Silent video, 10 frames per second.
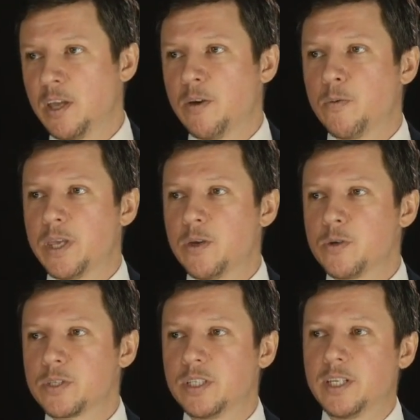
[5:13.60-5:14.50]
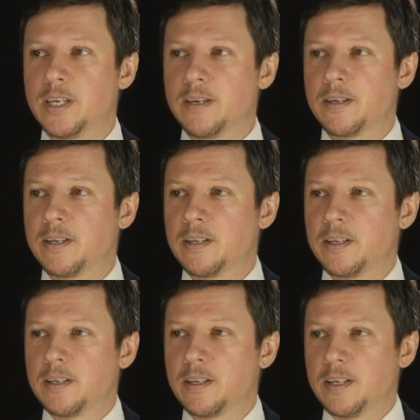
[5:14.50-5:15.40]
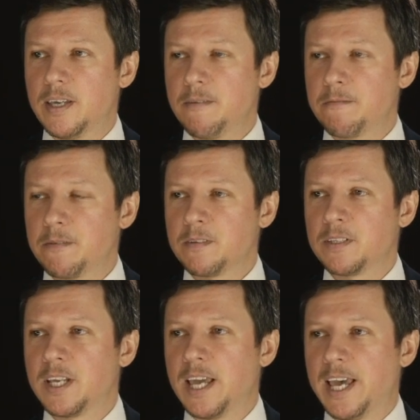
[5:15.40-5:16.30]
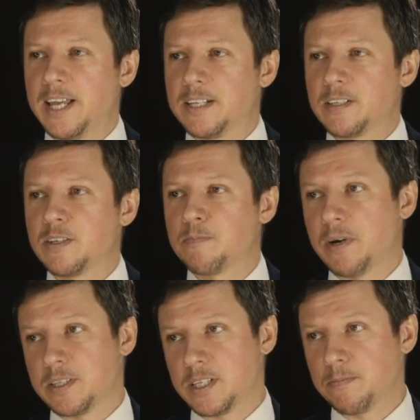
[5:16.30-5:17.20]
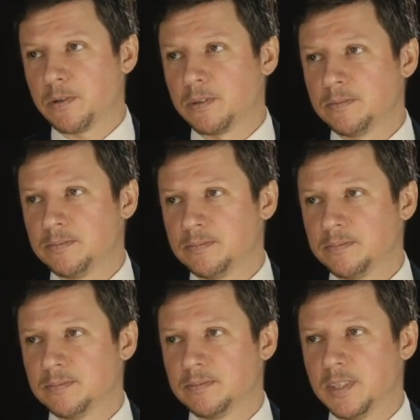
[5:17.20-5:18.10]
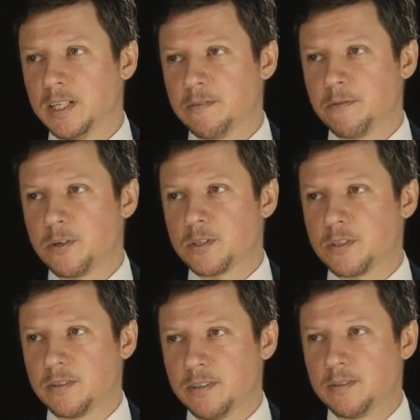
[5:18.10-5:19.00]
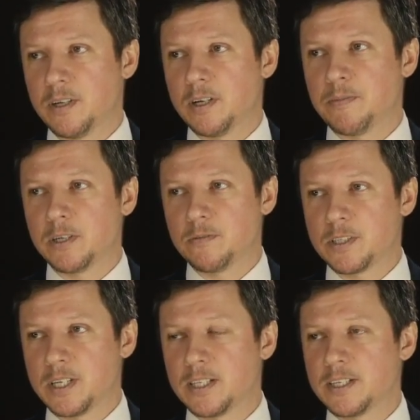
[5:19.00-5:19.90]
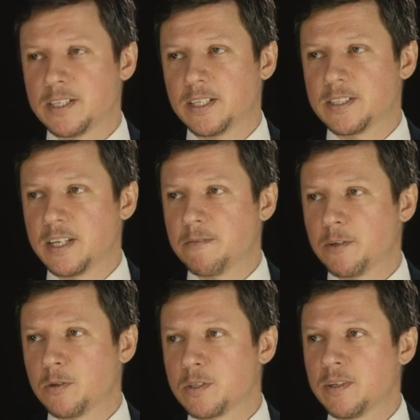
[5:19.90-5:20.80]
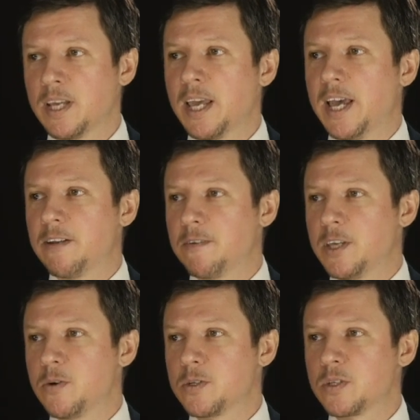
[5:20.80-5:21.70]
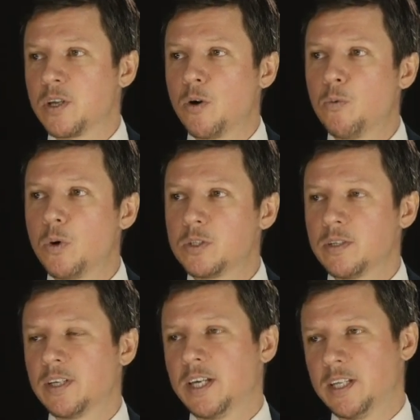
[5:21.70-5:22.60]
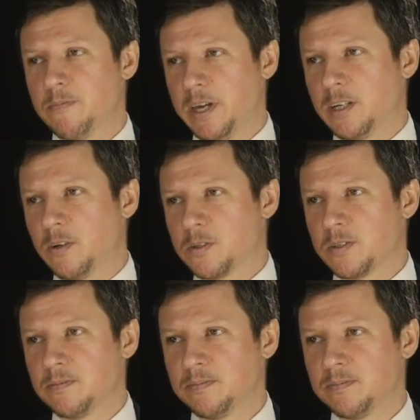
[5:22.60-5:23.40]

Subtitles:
We use the if and past simple in the first part of the sentence, that is the if clause, and we use would in the main clause.